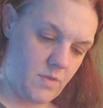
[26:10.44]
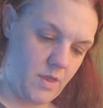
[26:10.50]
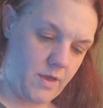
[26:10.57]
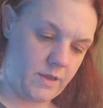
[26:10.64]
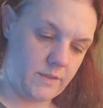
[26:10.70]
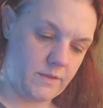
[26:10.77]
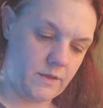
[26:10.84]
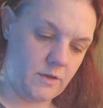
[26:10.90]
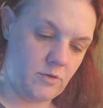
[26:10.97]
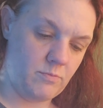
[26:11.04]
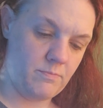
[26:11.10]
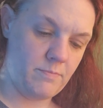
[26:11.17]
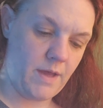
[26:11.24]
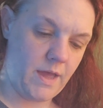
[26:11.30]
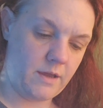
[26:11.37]
I can then go
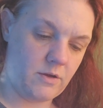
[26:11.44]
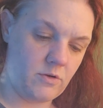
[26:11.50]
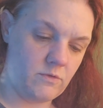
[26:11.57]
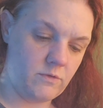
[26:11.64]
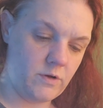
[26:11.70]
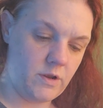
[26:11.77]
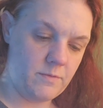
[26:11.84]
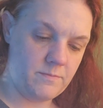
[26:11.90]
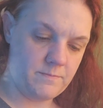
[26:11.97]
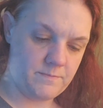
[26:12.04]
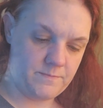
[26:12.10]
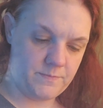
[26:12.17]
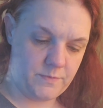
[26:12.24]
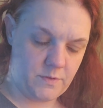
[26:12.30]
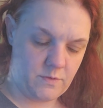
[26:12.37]
back over it
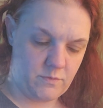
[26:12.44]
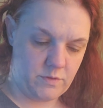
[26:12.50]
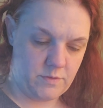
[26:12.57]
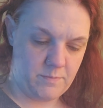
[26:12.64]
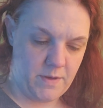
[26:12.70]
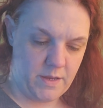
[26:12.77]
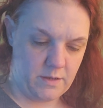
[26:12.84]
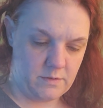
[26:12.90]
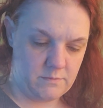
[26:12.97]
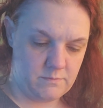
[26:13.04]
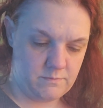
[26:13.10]
with the paint.